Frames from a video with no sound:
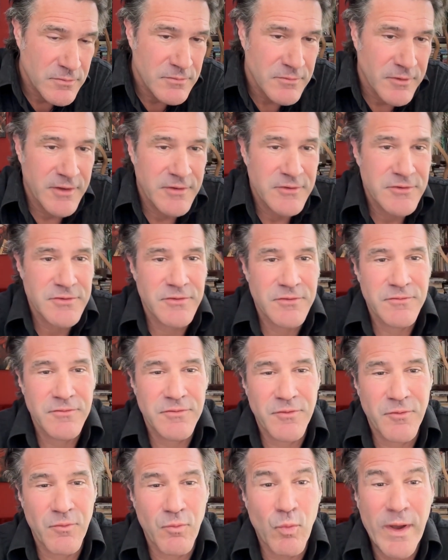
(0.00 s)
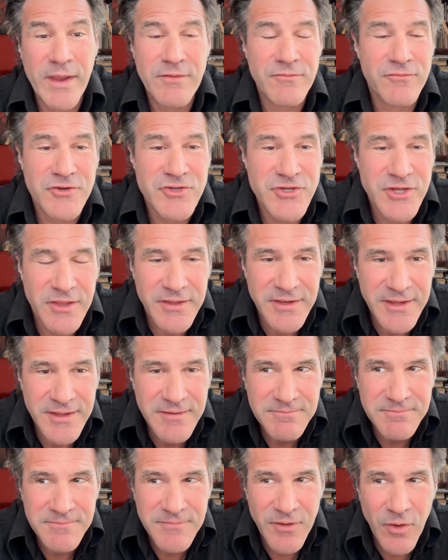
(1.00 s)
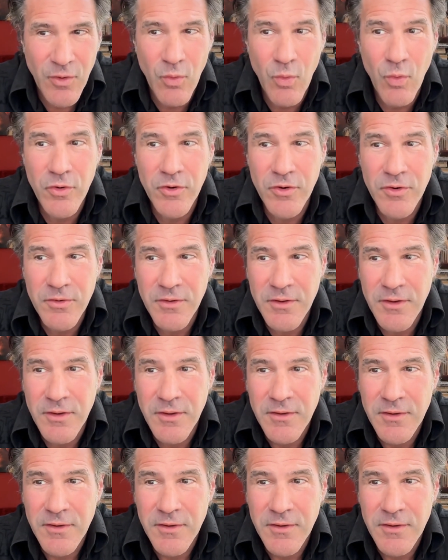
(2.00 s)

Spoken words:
right, the white fragility, or